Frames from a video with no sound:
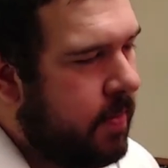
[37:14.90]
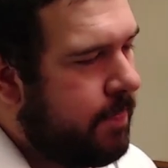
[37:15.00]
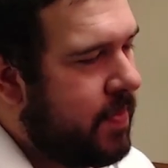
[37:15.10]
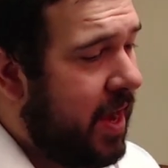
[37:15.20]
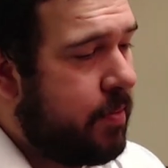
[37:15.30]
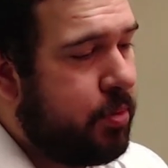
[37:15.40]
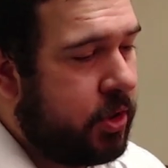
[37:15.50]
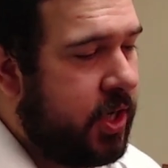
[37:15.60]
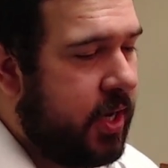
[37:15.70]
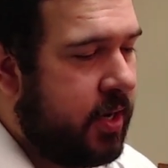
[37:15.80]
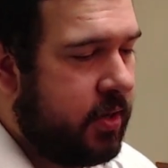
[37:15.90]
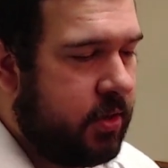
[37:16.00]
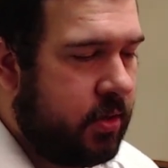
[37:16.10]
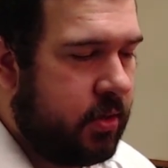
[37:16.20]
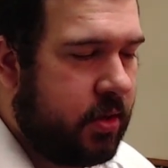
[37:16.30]
I appreciate it.
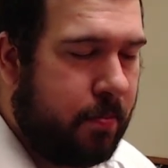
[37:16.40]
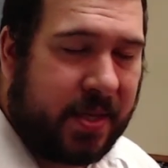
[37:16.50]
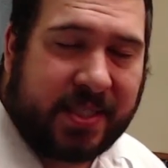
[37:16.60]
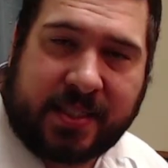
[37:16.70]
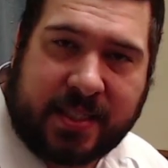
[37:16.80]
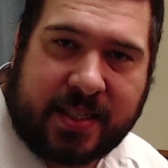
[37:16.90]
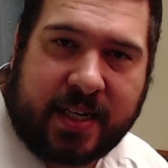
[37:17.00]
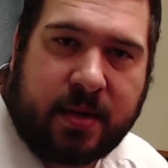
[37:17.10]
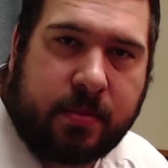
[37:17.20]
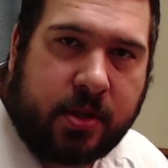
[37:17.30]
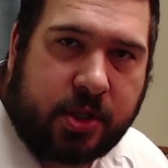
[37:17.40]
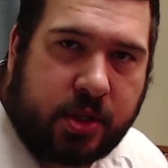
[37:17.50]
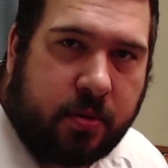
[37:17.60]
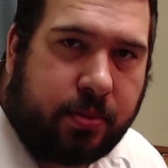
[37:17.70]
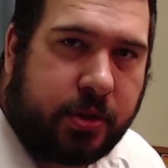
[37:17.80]
The businesses that come on the show
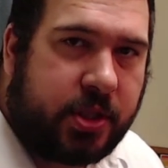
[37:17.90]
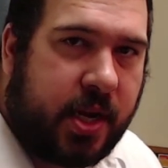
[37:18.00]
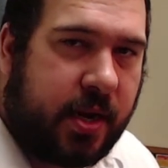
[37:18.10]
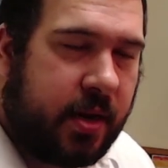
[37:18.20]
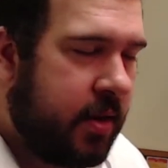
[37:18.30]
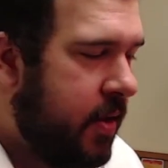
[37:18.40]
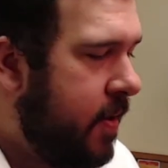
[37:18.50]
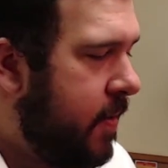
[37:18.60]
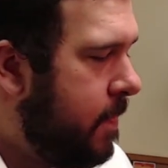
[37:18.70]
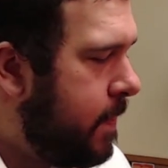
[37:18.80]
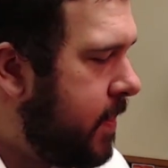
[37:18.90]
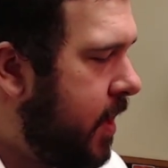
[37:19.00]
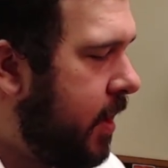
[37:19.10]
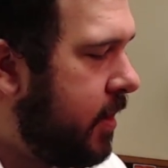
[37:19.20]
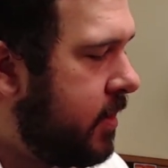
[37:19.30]
appreciate it.
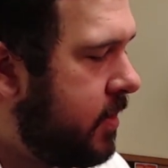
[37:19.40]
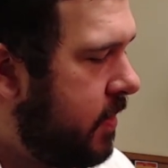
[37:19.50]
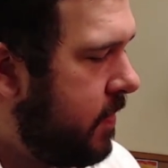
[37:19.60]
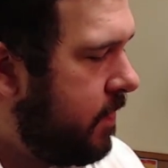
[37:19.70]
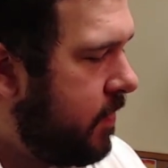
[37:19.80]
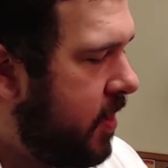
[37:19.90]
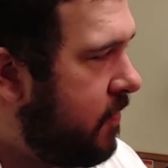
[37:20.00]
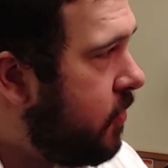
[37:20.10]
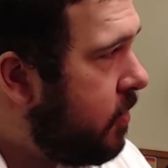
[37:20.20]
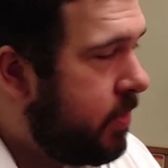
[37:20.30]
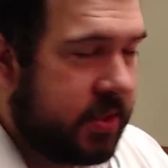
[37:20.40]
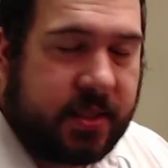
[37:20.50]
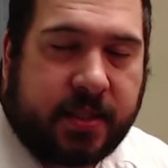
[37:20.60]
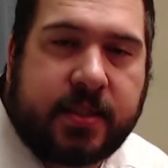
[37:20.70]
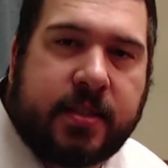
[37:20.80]
And if you're a
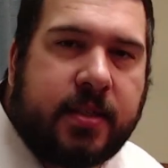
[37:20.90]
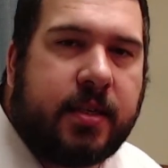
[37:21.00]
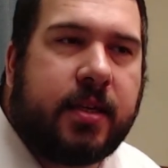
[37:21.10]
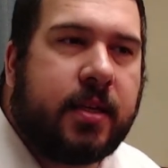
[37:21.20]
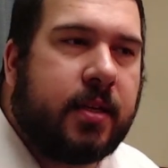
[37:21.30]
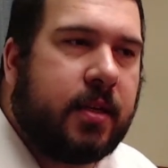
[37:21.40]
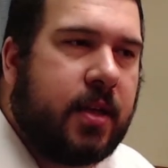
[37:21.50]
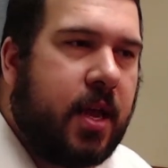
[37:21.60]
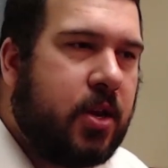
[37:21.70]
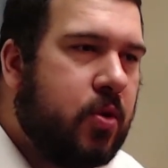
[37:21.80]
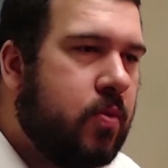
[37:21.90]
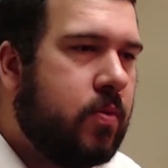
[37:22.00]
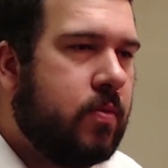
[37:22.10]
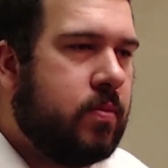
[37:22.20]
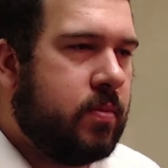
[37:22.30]
business and
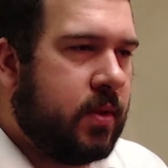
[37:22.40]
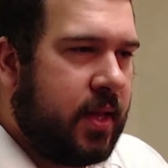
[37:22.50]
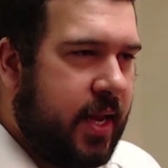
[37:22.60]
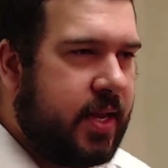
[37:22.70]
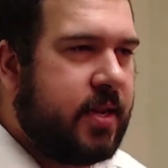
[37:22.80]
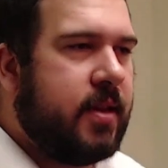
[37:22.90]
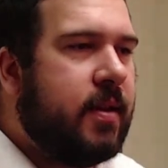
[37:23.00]
you like